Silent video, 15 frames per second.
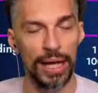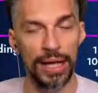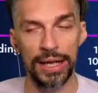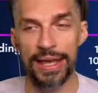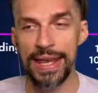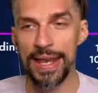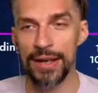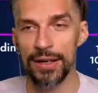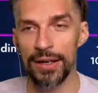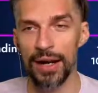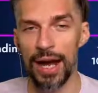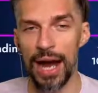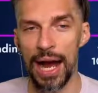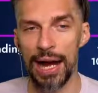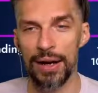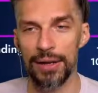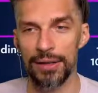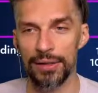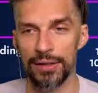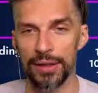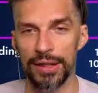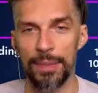here
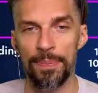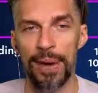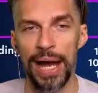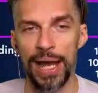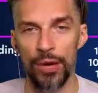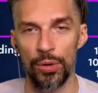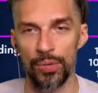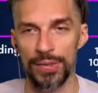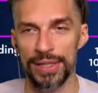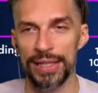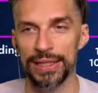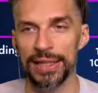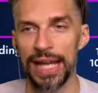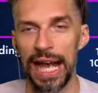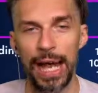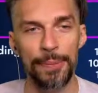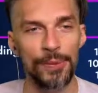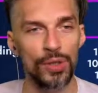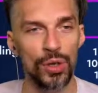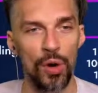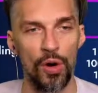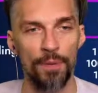are the biomes, the
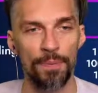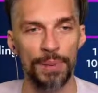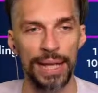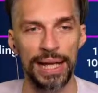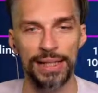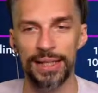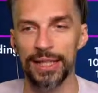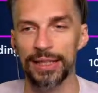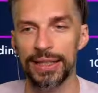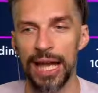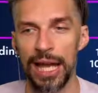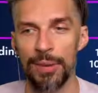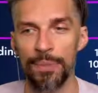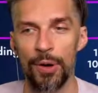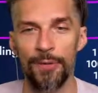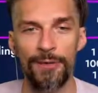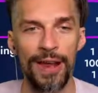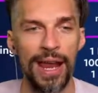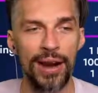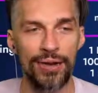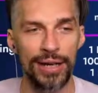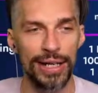types of plots, the type of
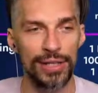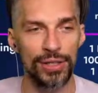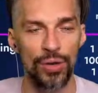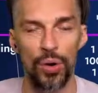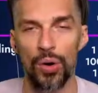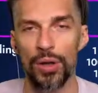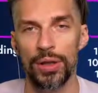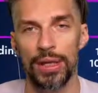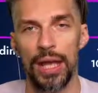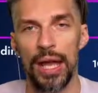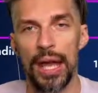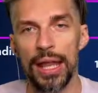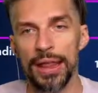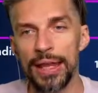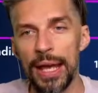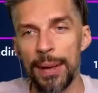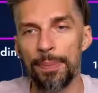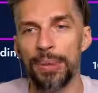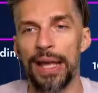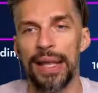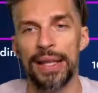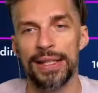areas on the
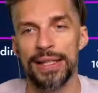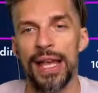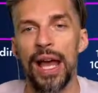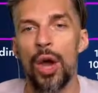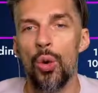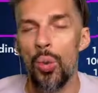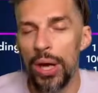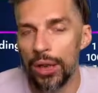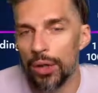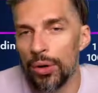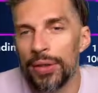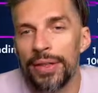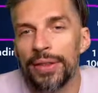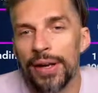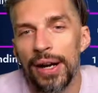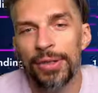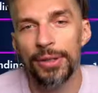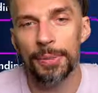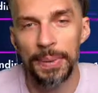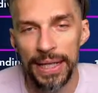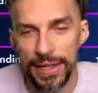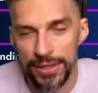planets. We know that there are
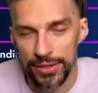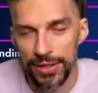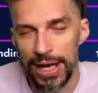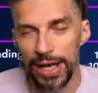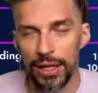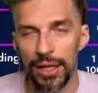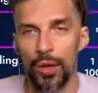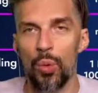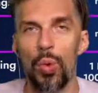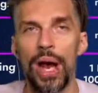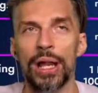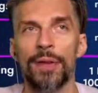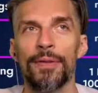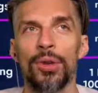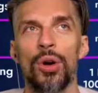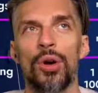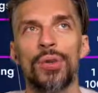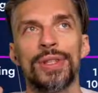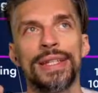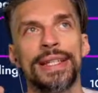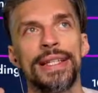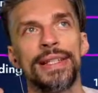3 planets, right? One of
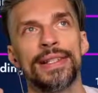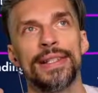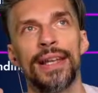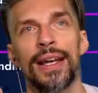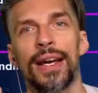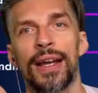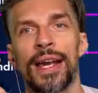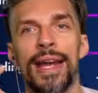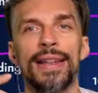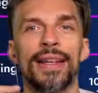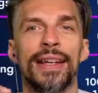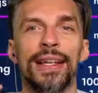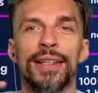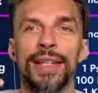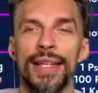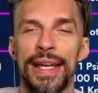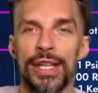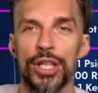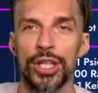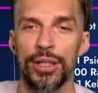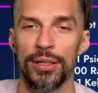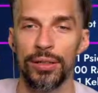those is kind of
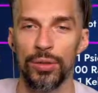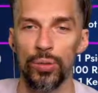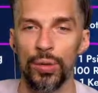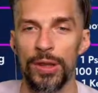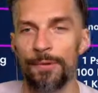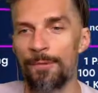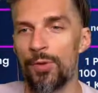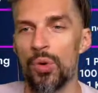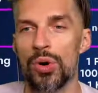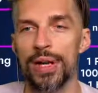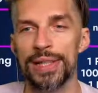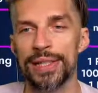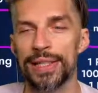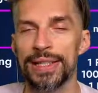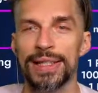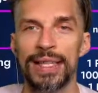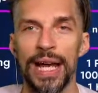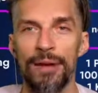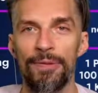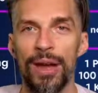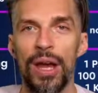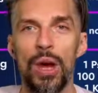continental with the forest and
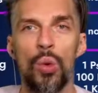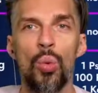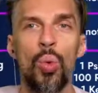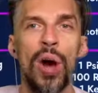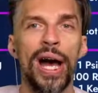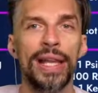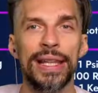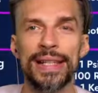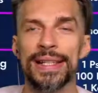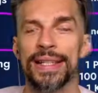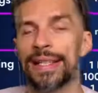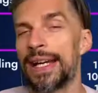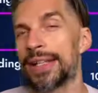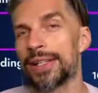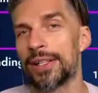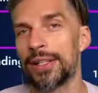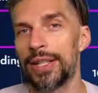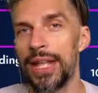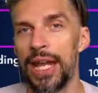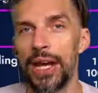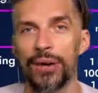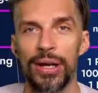stuff. One is a
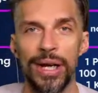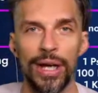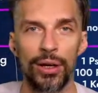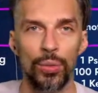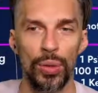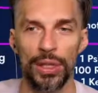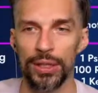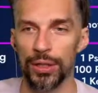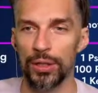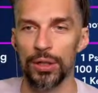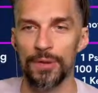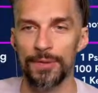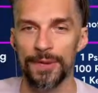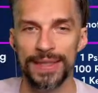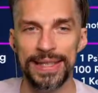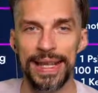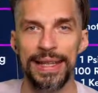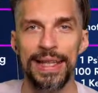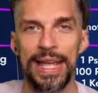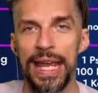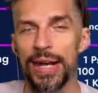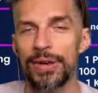desert area with a lot of
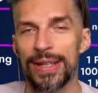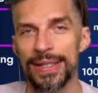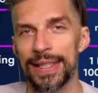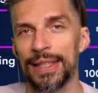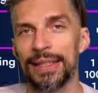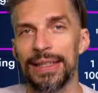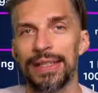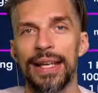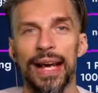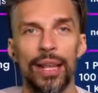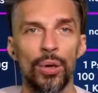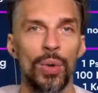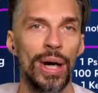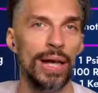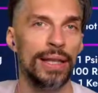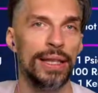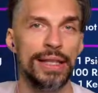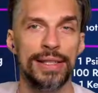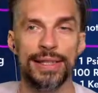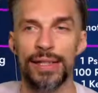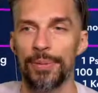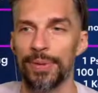sandy areas. And another one
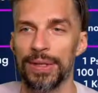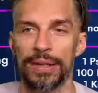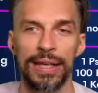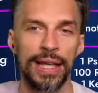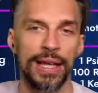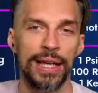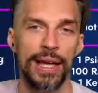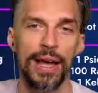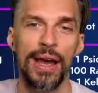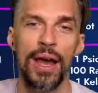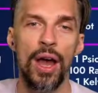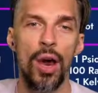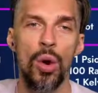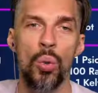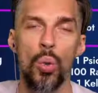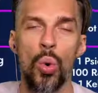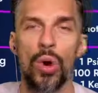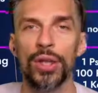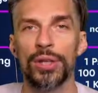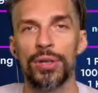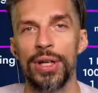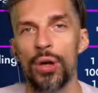is something like a
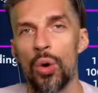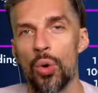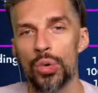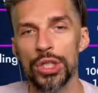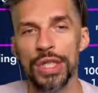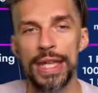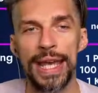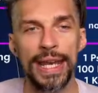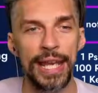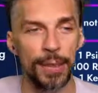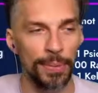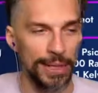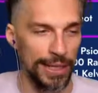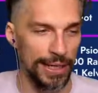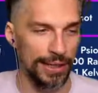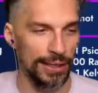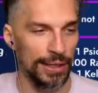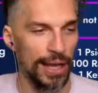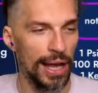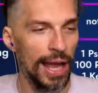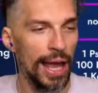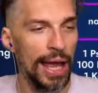watery oceanic planet.
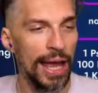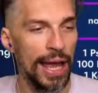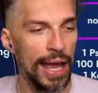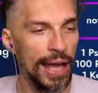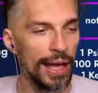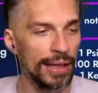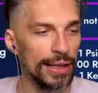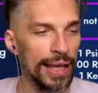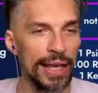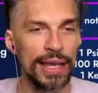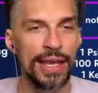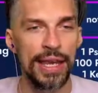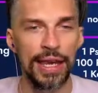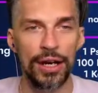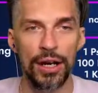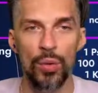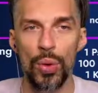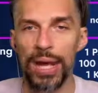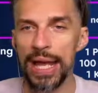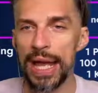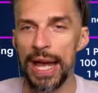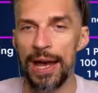And here
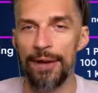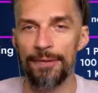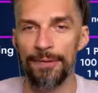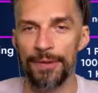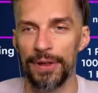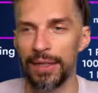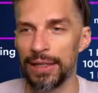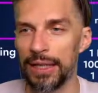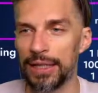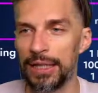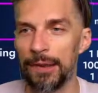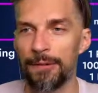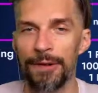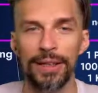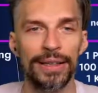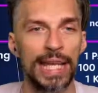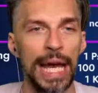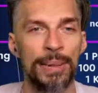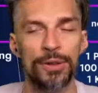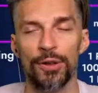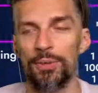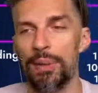we have like different
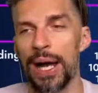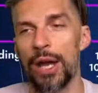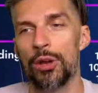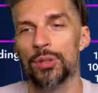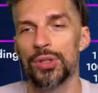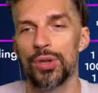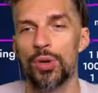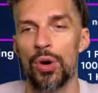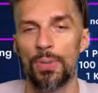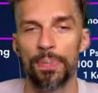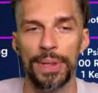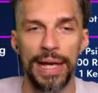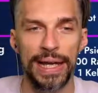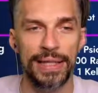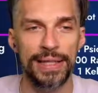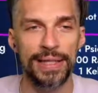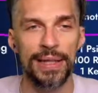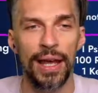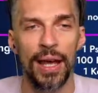types of biomes or plots.